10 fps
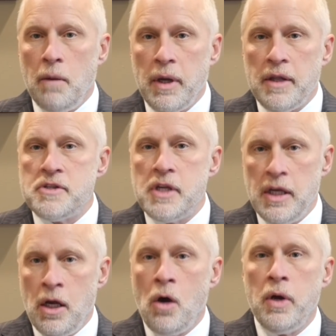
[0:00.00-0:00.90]
being the
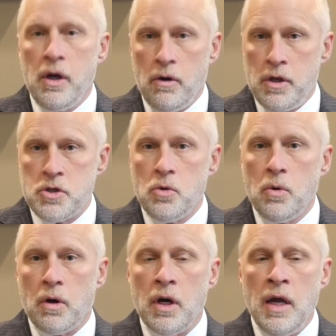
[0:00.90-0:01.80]
CEO here on the
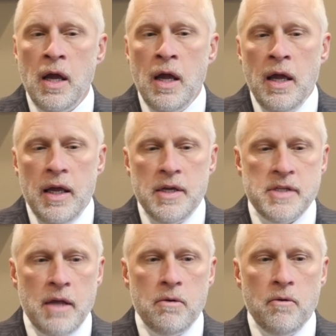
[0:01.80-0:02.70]
shore, is
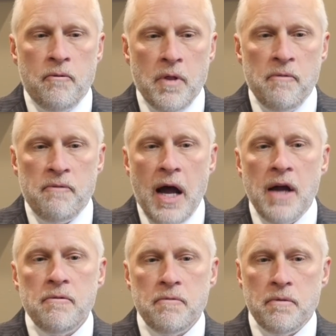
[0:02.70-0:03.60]
that for the
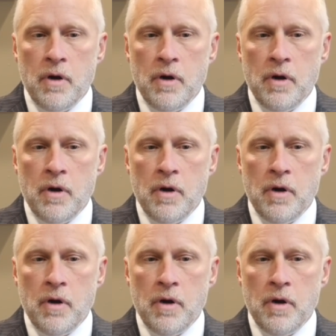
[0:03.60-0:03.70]
five